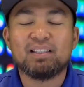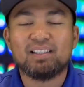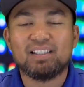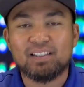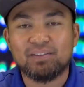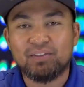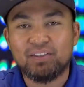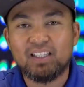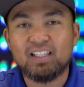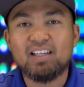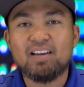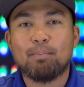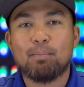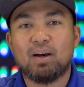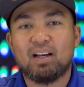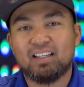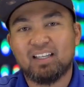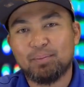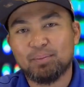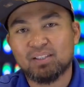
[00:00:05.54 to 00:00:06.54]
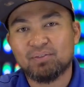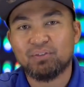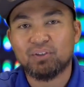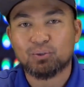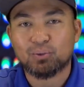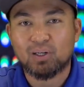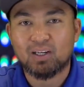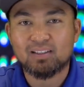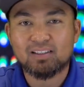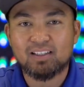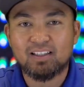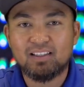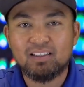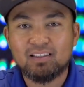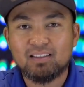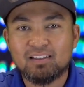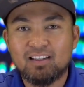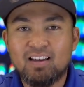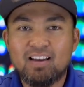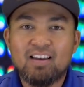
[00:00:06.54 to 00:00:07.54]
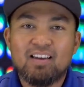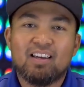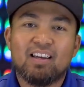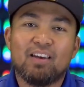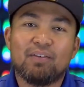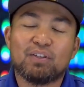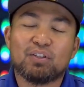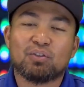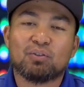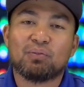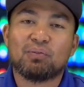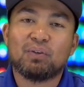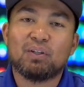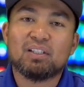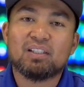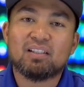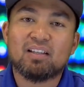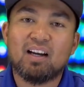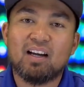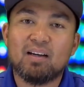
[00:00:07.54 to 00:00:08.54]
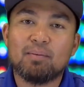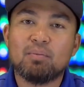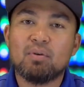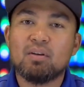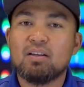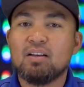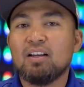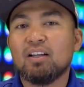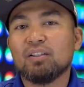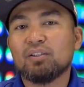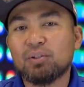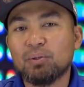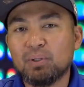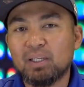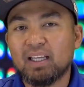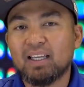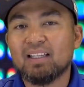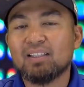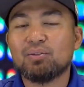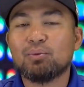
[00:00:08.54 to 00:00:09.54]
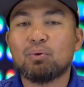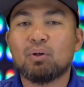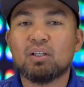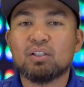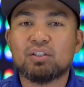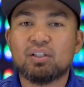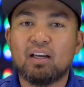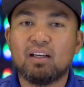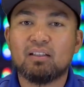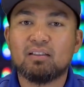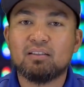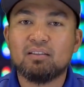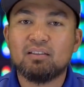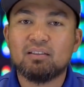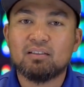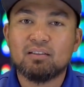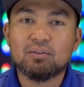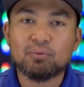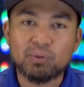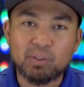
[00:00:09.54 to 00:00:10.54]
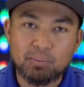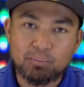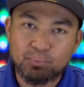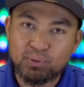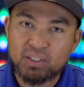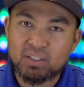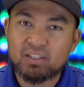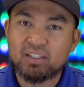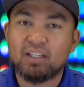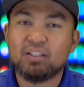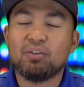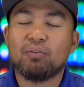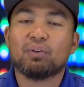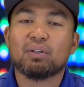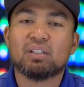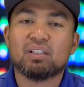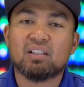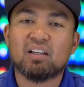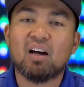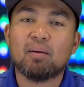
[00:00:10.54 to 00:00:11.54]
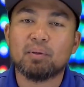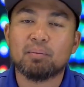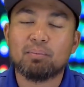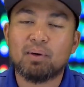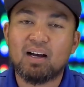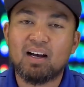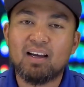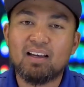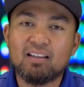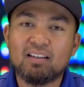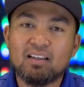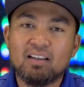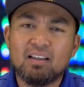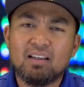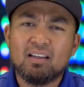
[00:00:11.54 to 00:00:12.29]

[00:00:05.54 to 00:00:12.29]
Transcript: TV. My name is Florence. If it's your first time tuning into our channel, we appreciate you for stopping by.